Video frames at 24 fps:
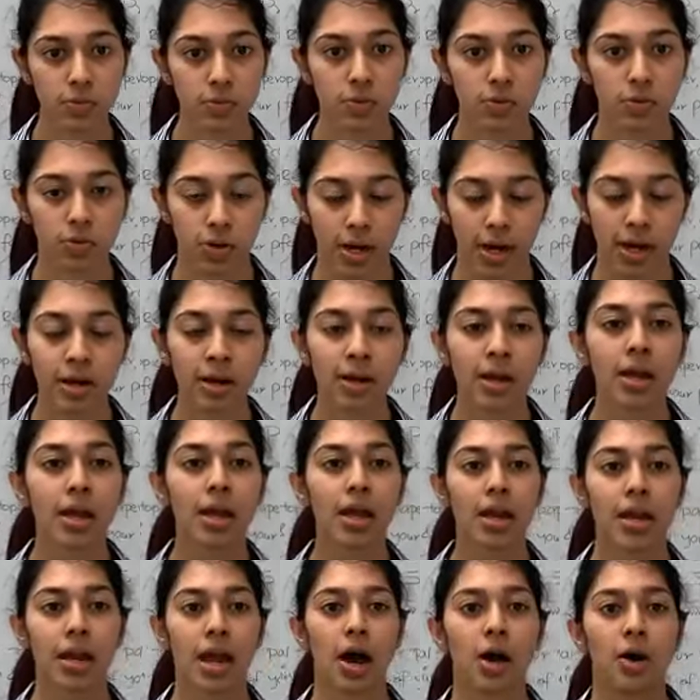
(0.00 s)
Right?
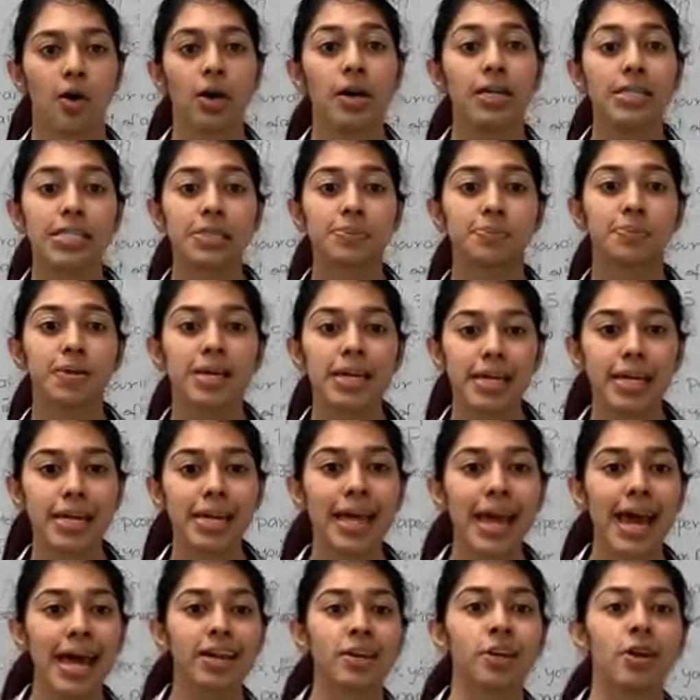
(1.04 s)
Now, speaking
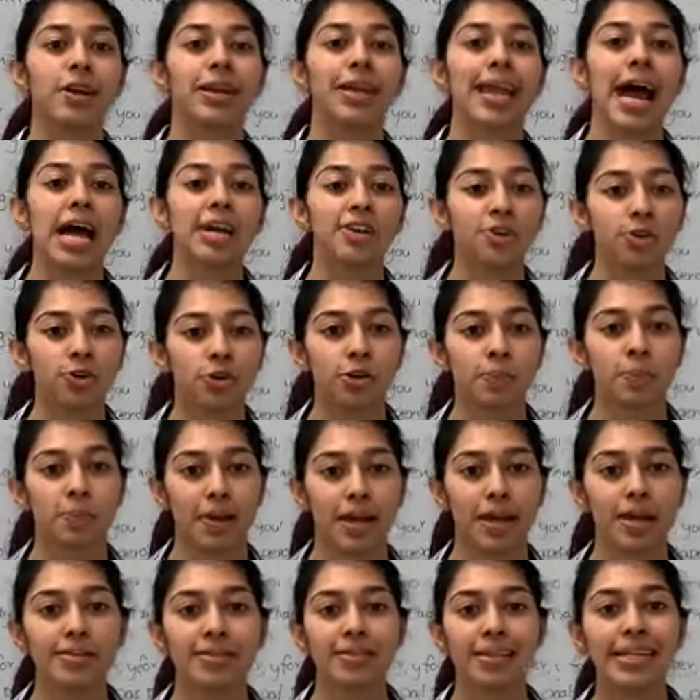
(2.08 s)
at your natural
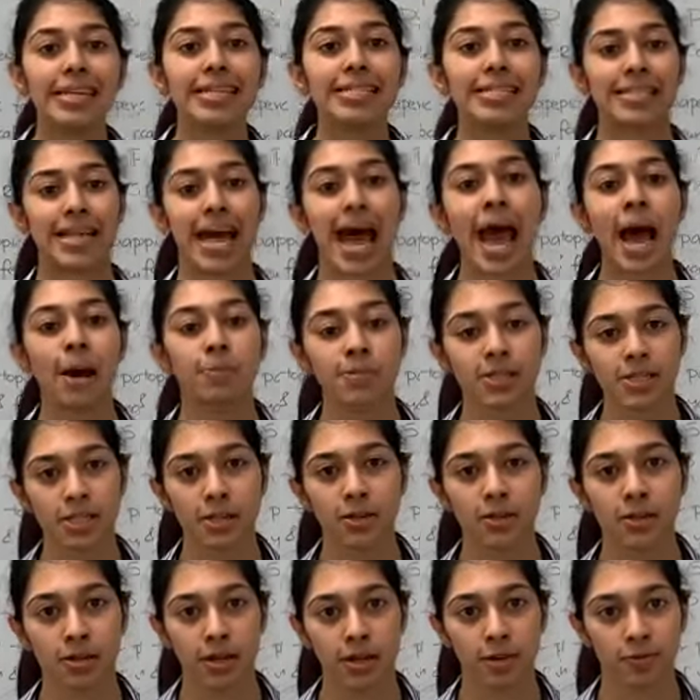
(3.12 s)
pace is
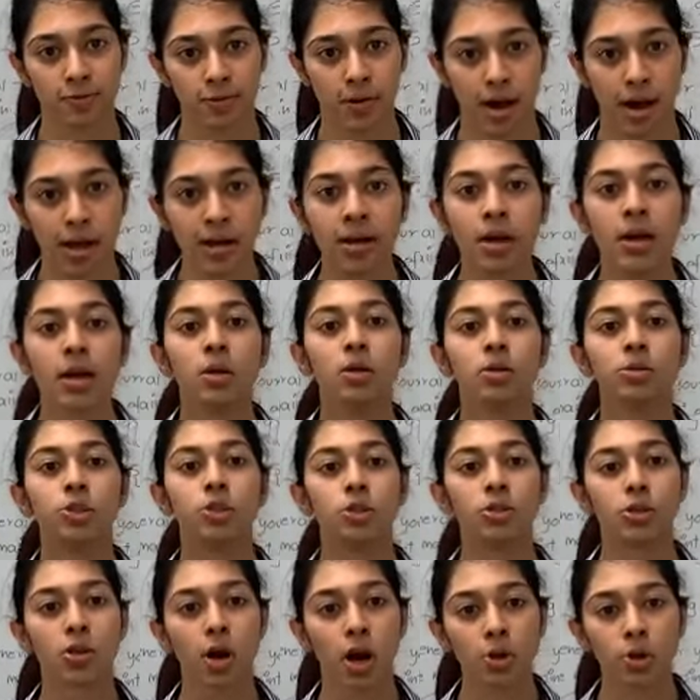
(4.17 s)
absolutely fine. Do
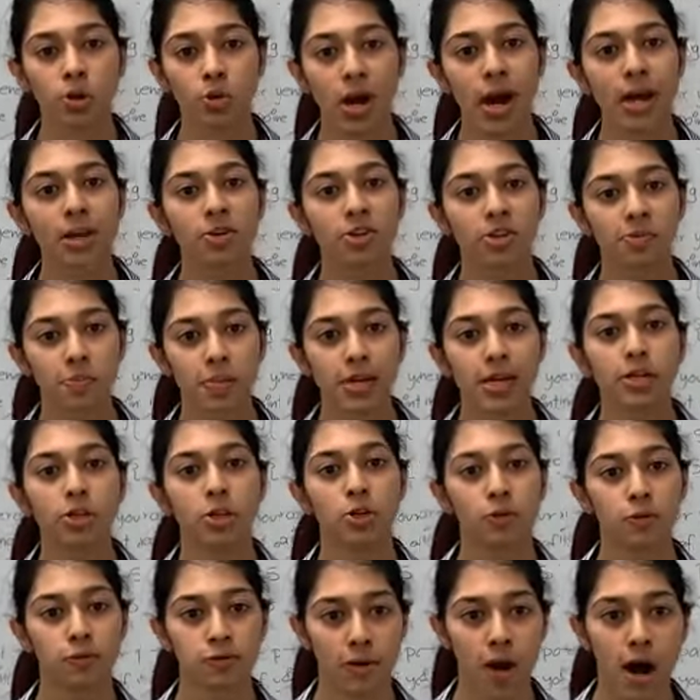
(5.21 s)
not try to speak
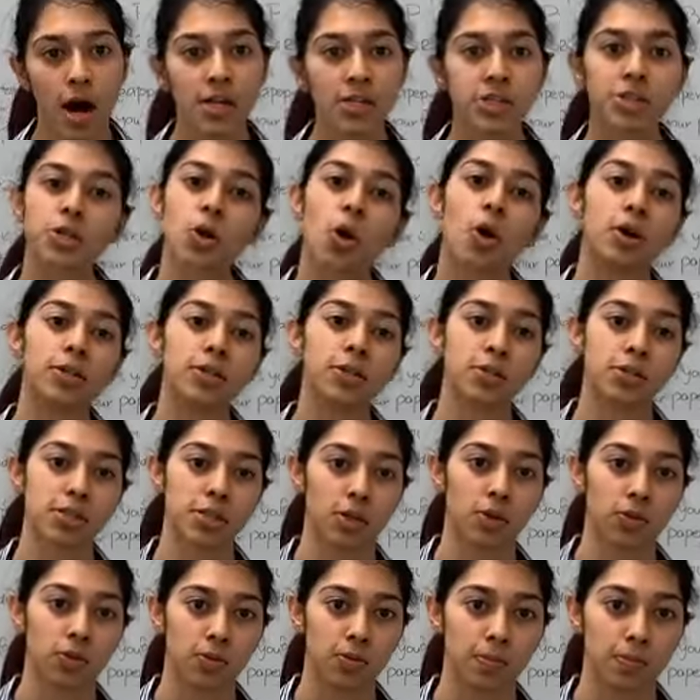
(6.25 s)
too fast or too
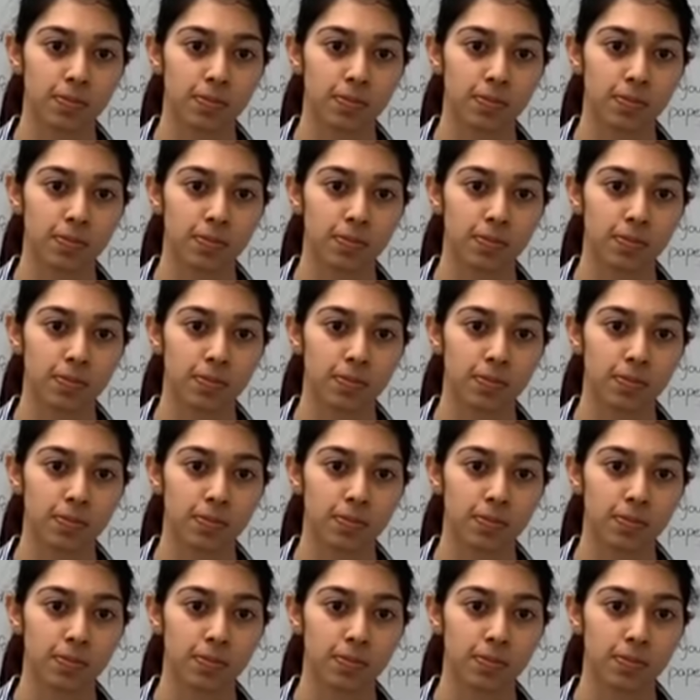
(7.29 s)
slow.